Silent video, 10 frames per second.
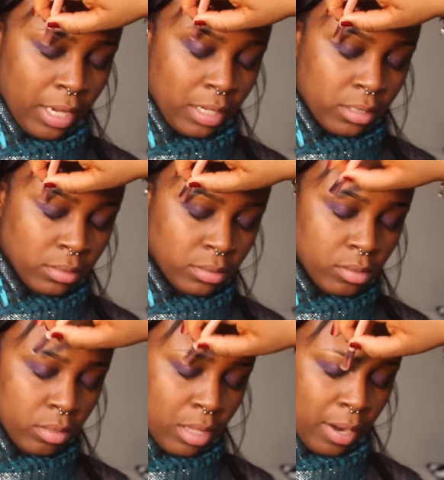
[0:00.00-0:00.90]
This
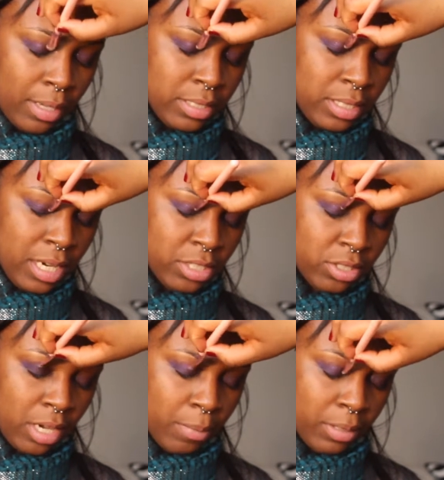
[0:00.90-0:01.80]
is a
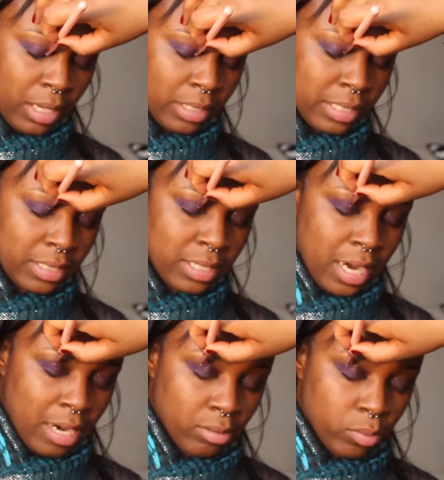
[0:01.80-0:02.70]
concealer
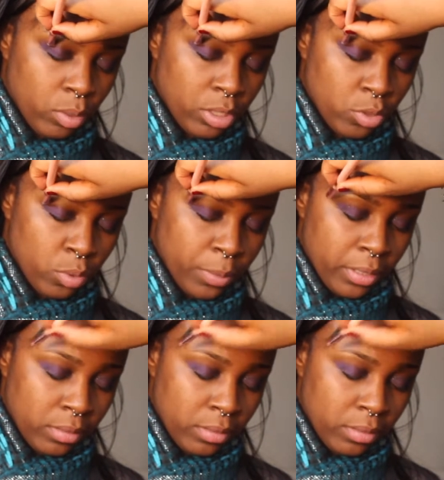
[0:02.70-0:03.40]
brush actually.